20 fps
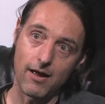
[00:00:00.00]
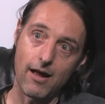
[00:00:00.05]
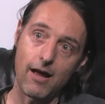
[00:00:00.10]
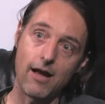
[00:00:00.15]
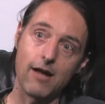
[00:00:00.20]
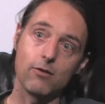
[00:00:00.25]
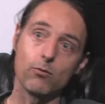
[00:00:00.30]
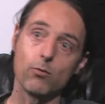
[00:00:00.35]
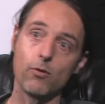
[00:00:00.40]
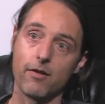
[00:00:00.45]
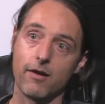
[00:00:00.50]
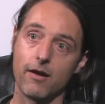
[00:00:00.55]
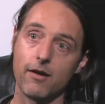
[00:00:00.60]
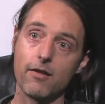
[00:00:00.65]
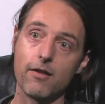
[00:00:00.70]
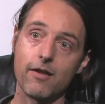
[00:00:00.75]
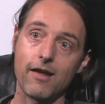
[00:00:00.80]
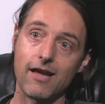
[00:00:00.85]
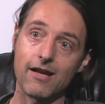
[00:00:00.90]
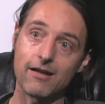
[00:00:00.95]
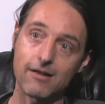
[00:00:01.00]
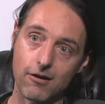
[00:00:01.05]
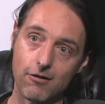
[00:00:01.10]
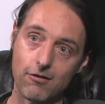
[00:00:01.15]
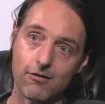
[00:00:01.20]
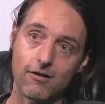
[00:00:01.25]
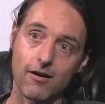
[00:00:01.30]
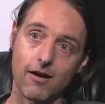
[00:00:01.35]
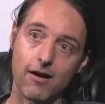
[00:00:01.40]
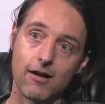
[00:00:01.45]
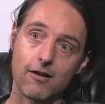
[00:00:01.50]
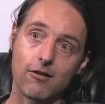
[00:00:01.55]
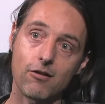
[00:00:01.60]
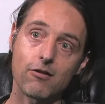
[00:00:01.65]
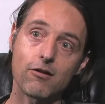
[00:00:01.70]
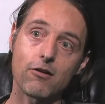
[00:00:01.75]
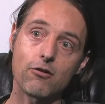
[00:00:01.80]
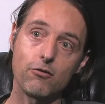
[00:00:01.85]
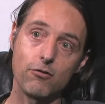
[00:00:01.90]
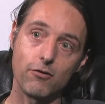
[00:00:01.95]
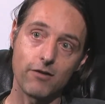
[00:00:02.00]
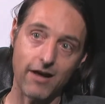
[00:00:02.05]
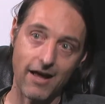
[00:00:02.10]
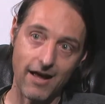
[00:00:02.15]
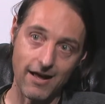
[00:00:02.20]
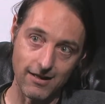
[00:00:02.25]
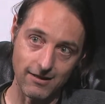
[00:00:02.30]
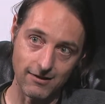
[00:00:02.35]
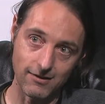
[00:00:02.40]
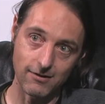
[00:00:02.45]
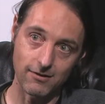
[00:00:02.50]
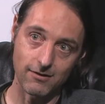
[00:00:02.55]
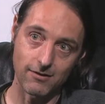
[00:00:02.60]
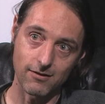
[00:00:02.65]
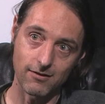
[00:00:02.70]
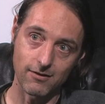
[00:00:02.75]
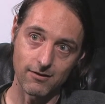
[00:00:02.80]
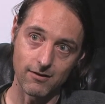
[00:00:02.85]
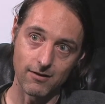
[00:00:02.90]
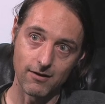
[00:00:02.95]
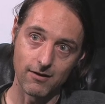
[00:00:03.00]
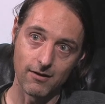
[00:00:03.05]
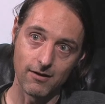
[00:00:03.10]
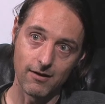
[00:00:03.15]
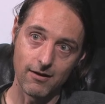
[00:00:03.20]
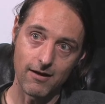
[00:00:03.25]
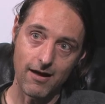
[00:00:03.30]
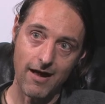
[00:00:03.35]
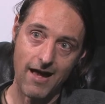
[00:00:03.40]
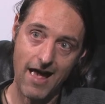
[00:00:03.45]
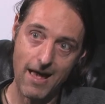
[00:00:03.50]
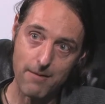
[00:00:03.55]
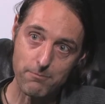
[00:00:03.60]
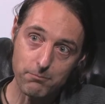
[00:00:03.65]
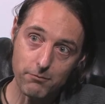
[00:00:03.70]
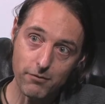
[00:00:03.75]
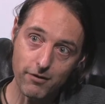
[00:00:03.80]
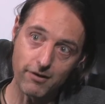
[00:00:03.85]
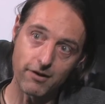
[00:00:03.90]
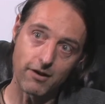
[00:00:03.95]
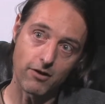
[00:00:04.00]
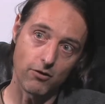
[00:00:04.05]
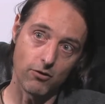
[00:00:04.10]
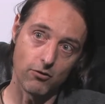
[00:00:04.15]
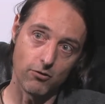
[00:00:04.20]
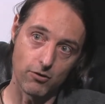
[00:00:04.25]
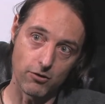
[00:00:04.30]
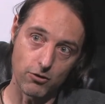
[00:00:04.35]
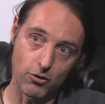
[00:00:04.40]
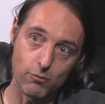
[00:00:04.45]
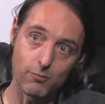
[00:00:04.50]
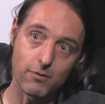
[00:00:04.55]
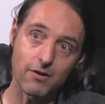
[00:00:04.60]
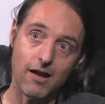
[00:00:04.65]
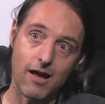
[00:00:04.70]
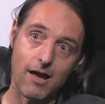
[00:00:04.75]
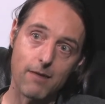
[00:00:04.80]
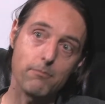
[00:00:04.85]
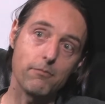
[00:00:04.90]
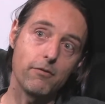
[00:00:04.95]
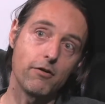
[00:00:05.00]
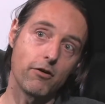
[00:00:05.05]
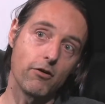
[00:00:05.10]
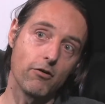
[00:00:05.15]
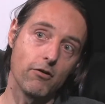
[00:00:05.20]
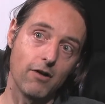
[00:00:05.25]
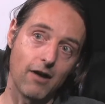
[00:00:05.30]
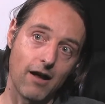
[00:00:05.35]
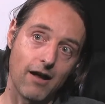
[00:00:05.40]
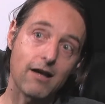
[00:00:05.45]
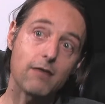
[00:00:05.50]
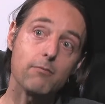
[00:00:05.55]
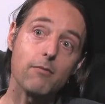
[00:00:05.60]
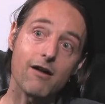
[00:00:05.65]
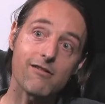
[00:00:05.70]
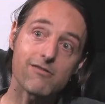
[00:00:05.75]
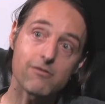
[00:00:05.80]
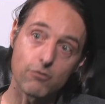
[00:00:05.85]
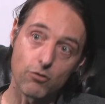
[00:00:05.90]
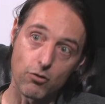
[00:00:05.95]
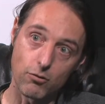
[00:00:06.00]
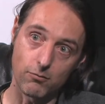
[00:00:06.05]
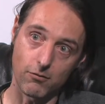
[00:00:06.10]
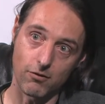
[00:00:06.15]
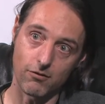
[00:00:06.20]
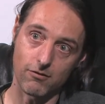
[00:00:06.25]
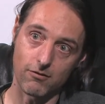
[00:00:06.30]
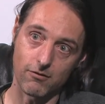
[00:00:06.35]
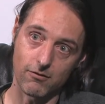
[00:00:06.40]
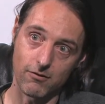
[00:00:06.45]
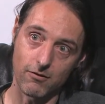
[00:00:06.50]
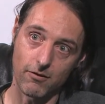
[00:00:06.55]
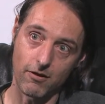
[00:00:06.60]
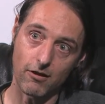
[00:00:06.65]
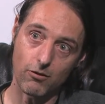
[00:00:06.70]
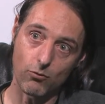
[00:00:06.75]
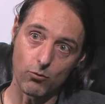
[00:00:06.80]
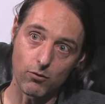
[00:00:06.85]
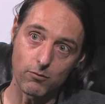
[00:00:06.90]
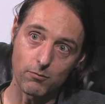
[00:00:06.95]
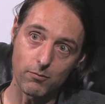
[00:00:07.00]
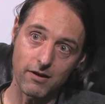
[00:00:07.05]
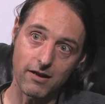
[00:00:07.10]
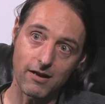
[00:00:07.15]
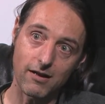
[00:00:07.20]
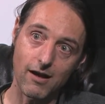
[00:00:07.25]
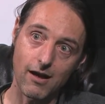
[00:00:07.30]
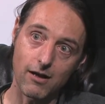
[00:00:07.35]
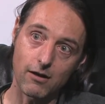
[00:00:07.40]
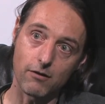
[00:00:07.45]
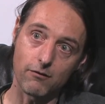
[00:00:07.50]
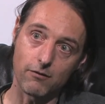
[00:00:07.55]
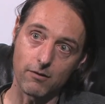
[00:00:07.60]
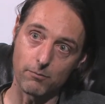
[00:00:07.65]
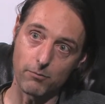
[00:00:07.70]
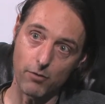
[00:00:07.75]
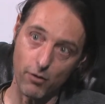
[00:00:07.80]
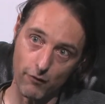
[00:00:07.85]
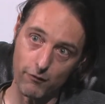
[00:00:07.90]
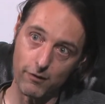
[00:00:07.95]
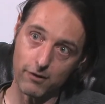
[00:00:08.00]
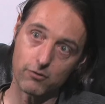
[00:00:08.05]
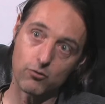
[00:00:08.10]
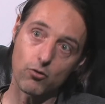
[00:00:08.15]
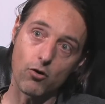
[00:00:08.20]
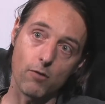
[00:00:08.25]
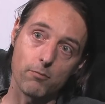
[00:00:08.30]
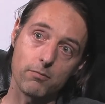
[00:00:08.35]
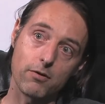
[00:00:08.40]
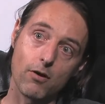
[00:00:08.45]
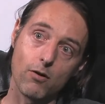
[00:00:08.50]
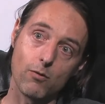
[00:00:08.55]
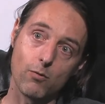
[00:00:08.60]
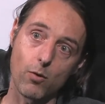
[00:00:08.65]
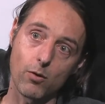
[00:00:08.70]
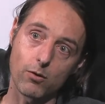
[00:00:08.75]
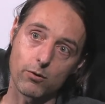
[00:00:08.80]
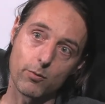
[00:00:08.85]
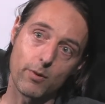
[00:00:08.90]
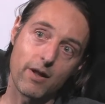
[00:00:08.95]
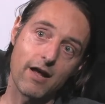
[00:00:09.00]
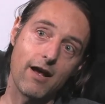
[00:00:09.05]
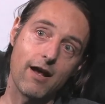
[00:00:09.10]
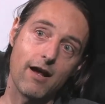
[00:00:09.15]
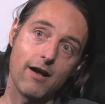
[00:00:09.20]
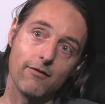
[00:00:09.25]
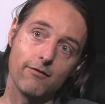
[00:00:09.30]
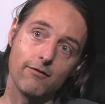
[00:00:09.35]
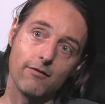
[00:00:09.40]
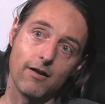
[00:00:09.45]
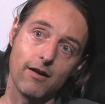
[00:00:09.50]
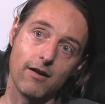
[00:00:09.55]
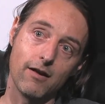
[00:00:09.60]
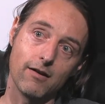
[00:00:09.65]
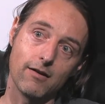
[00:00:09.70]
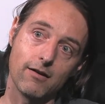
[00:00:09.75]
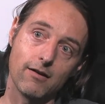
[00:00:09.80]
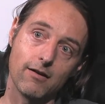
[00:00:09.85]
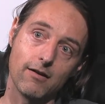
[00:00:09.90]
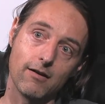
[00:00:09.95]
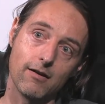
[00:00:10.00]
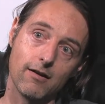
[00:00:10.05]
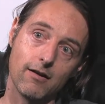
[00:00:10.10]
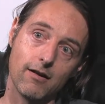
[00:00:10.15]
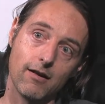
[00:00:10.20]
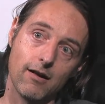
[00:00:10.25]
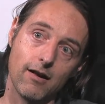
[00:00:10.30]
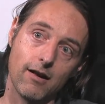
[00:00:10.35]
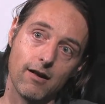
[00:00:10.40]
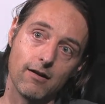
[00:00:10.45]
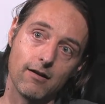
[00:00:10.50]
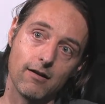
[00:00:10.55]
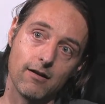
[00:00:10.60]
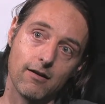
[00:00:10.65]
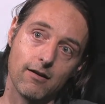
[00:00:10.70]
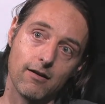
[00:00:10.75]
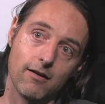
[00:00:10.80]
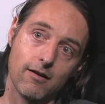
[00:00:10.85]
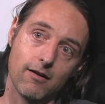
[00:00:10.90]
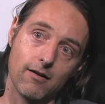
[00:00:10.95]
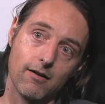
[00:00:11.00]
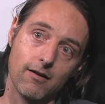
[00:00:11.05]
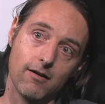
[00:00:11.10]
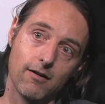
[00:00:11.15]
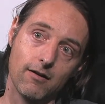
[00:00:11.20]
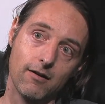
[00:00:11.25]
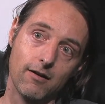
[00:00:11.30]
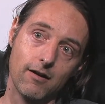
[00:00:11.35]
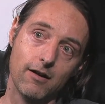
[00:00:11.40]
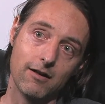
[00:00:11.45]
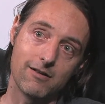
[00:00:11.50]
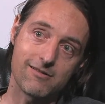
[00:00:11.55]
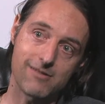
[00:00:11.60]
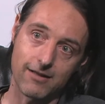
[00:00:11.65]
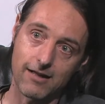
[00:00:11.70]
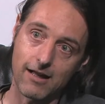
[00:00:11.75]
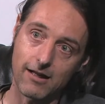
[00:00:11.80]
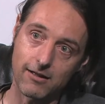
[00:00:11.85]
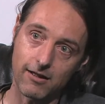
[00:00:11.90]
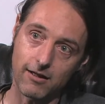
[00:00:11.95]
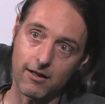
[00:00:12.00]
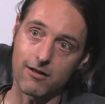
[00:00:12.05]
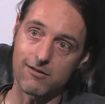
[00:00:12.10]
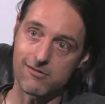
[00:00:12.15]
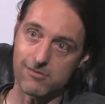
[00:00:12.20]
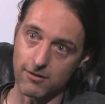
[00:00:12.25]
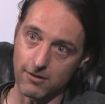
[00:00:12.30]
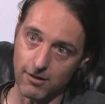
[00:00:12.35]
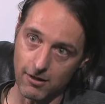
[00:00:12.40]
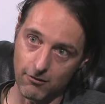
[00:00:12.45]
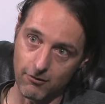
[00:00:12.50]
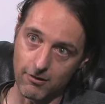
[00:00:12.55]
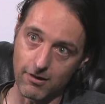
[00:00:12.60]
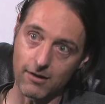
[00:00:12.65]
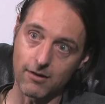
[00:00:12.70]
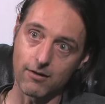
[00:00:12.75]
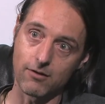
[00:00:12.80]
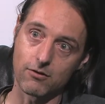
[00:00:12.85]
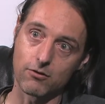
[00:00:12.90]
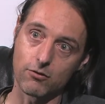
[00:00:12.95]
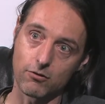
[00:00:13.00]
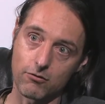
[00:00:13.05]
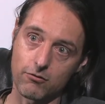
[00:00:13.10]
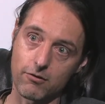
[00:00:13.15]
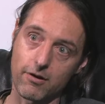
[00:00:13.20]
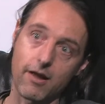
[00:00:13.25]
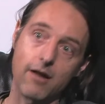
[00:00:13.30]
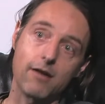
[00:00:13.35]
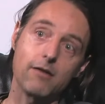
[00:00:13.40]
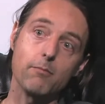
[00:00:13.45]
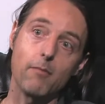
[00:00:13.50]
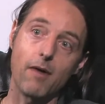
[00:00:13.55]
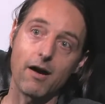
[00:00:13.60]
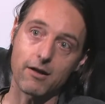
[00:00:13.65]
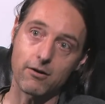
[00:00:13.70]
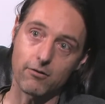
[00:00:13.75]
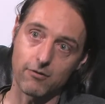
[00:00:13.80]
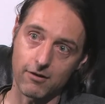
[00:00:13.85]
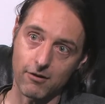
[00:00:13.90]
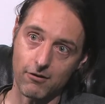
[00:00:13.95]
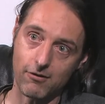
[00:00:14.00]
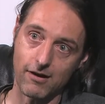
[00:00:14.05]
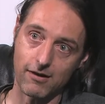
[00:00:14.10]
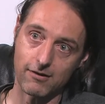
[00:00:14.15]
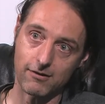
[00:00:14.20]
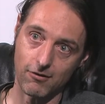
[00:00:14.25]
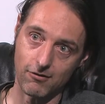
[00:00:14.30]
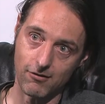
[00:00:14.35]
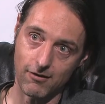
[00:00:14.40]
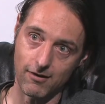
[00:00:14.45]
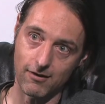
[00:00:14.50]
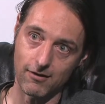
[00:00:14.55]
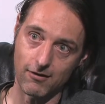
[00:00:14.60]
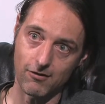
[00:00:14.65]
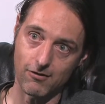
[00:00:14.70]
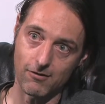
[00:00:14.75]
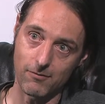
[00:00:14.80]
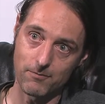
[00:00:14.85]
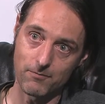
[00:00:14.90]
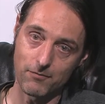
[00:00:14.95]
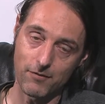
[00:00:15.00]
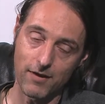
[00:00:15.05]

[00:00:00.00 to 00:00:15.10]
and within the intestines create human embryo-like mushrooms. This would be kind of a perfect copy of what we have in genetic engineering to create microinsecticides.